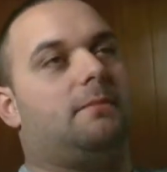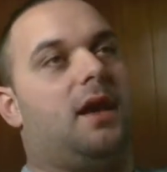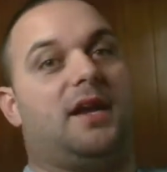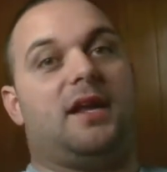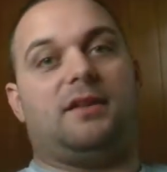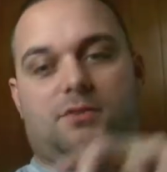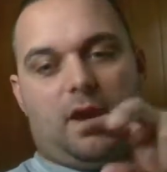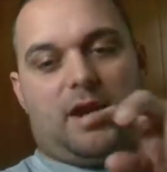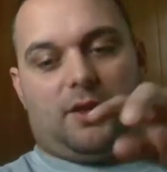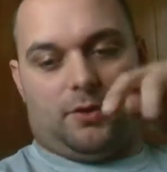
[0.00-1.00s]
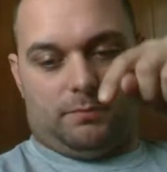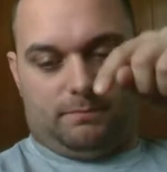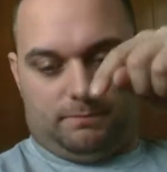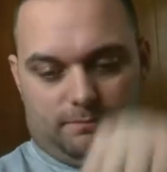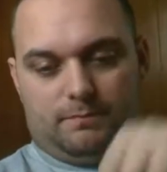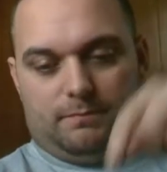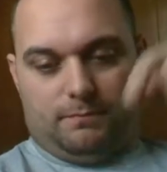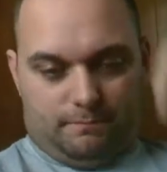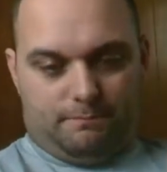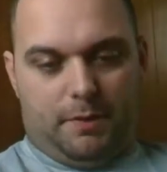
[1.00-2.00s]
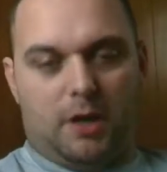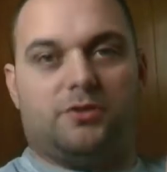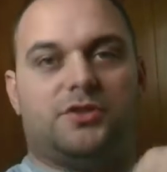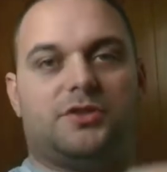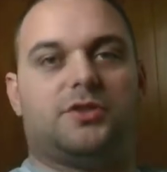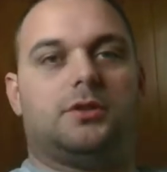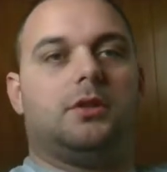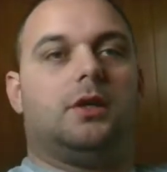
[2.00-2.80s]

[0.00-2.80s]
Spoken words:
and it's regular posts.